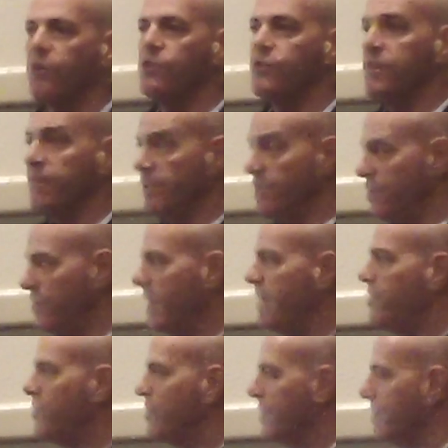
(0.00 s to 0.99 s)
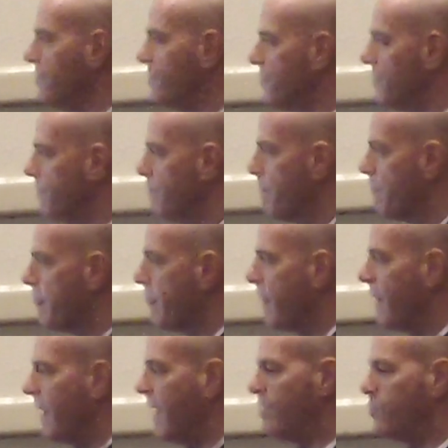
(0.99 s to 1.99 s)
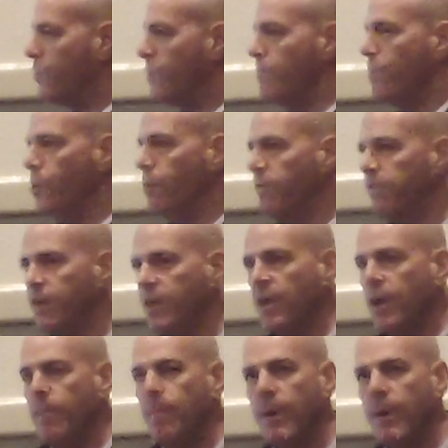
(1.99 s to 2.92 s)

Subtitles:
our civilizations, as we move.